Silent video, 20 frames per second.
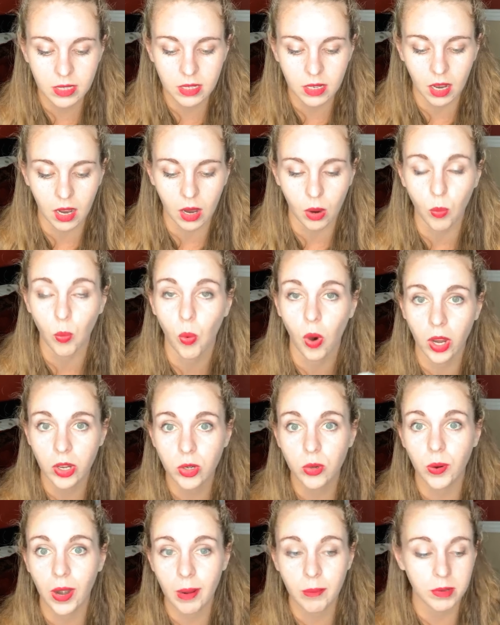1
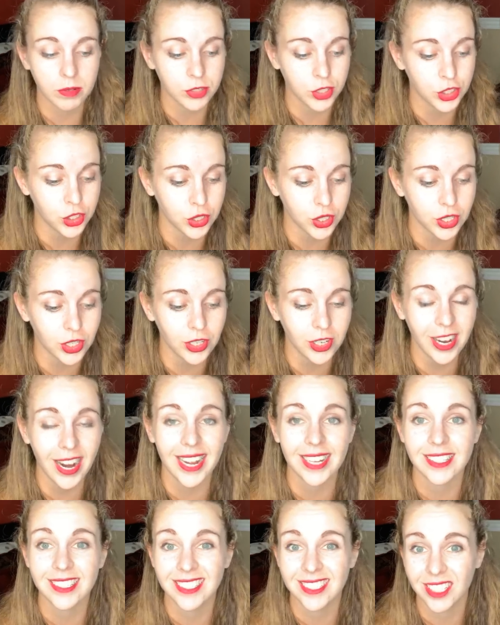gram of sugar
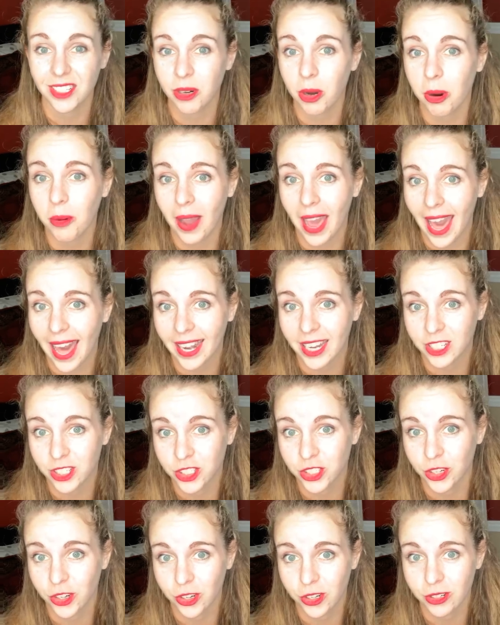and 0 added
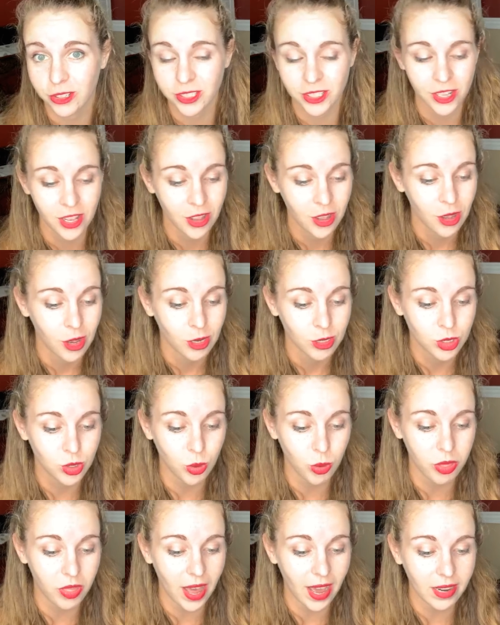sugars. So
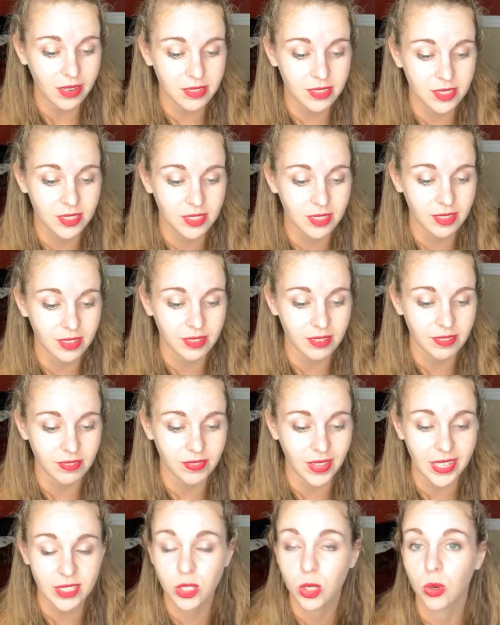that's
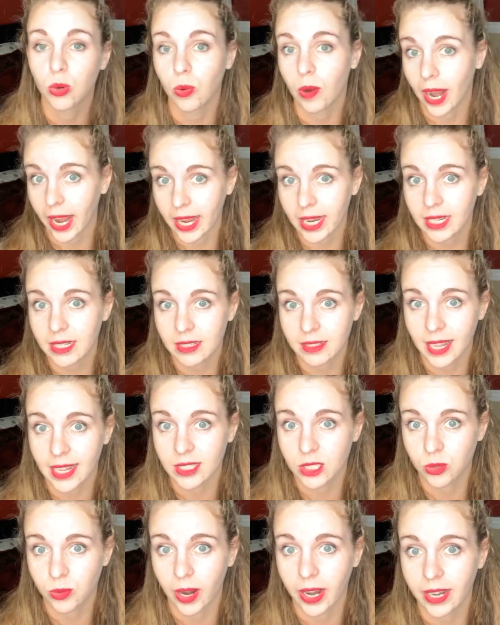great. That's
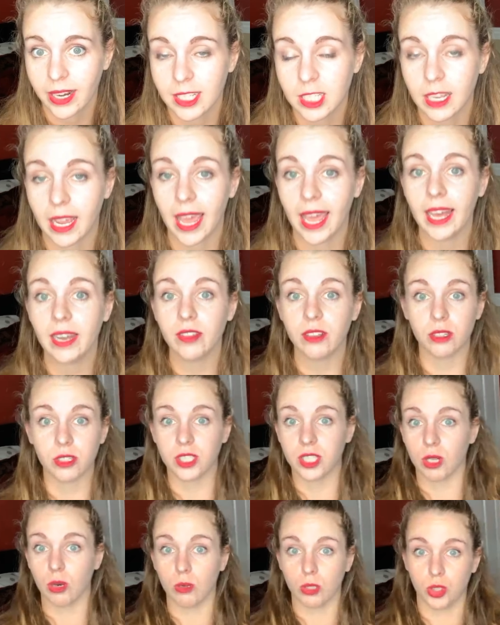great. And there's
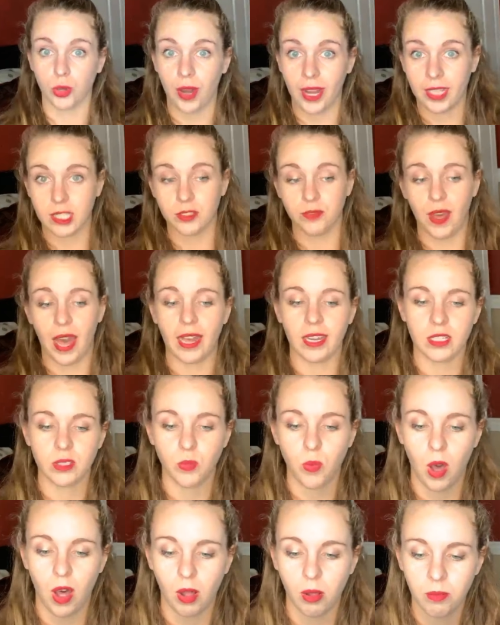0 trans fat as
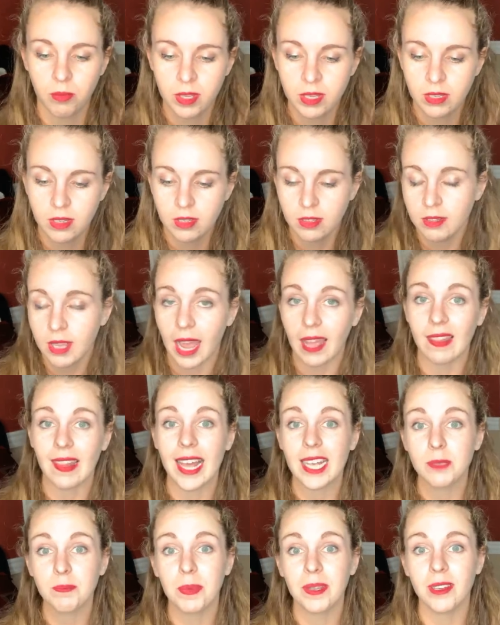well. And
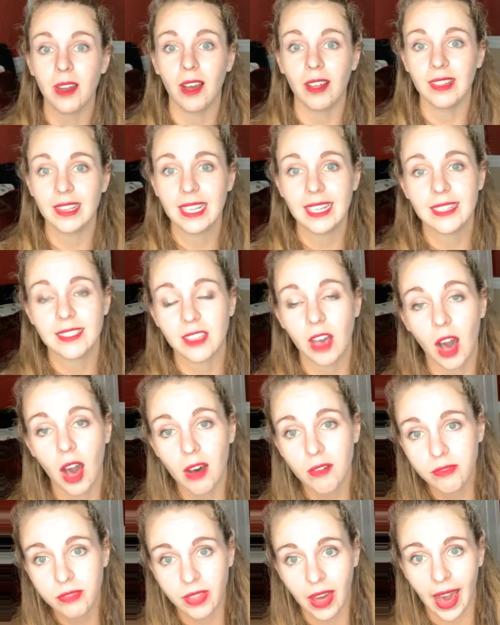last but not least,
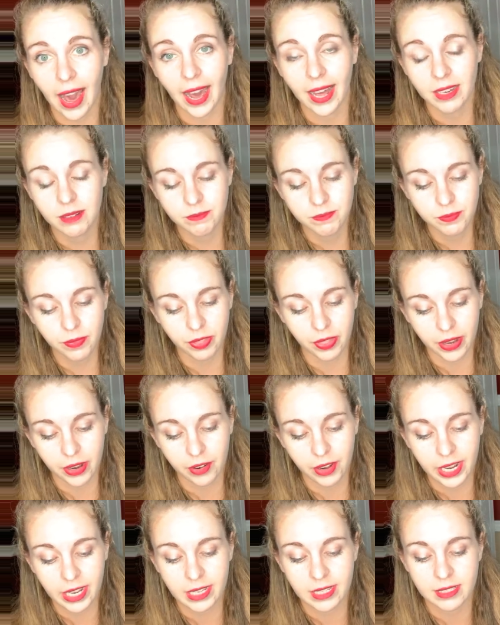of that, there
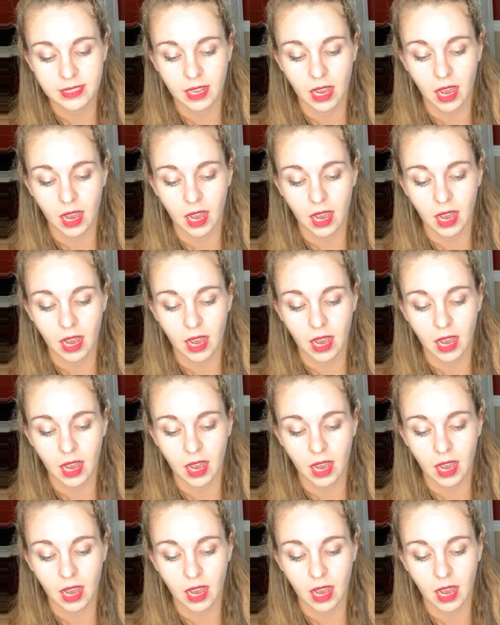is